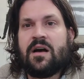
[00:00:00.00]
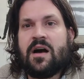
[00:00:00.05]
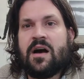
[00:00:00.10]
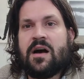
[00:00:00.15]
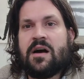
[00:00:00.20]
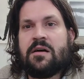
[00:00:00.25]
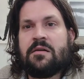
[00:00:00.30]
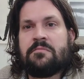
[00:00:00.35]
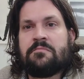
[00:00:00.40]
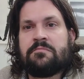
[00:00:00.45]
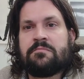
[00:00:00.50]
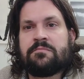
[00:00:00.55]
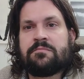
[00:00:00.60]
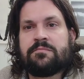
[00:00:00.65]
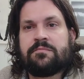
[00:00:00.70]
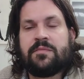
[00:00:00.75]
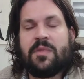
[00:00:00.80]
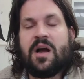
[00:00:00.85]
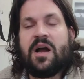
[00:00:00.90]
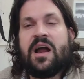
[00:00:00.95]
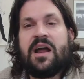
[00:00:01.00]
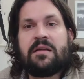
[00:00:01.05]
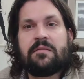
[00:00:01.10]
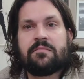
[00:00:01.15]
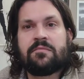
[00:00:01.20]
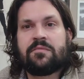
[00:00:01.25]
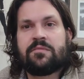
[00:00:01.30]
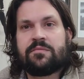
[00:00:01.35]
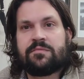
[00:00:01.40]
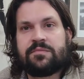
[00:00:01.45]
All right.
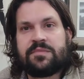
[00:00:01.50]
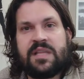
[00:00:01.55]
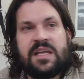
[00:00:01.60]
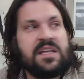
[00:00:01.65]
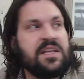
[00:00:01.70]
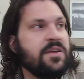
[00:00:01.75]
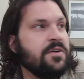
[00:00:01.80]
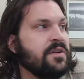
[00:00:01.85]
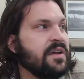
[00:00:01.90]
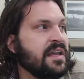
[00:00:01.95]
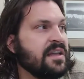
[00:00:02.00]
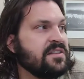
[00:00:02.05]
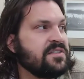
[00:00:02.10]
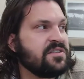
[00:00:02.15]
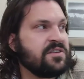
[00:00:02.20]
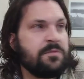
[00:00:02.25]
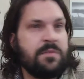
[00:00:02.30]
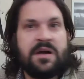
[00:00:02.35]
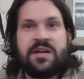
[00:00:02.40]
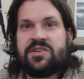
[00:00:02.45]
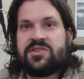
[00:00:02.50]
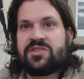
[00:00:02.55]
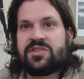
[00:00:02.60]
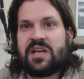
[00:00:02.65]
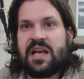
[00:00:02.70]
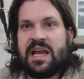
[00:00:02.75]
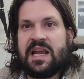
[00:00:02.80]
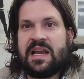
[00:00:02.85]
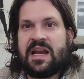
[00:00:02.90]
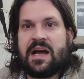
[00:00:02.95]
Thank you again so
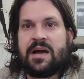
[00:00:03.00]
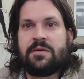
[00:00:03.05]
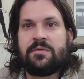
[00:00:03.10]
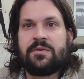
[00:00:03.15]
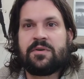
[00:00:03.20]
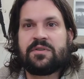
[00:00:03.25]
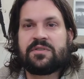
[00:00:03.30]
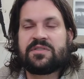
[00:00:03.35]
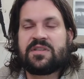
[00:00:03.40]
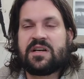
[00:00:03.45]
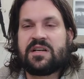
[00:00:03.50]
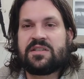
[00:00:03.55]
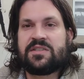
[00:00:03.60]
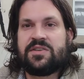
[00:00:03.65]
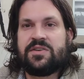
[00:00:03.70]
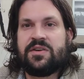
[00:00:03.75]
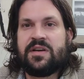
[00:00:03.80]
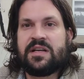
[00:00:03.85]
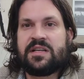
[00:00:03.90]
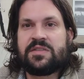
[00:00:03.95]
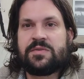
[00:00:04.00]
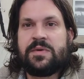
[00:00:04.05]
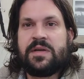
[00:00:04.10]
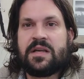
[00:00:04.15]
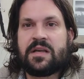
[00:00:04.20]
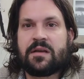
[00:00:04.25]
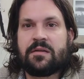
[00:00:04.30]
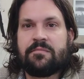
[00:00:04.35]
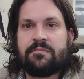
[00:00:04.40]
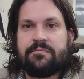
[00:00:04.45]
much, and I will talk to you next
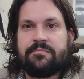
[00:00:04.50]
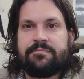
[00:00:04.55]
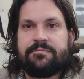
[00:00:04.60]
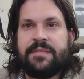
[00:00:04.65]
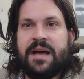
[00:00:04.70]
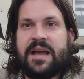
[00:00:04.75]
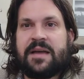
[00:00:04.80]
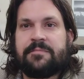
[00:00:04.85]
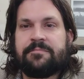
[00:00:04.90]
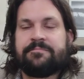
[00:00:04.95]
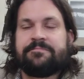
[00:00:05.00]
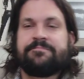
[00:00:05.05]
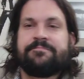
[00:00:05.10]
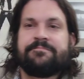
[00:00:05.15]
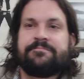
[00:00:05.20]
week. Bye.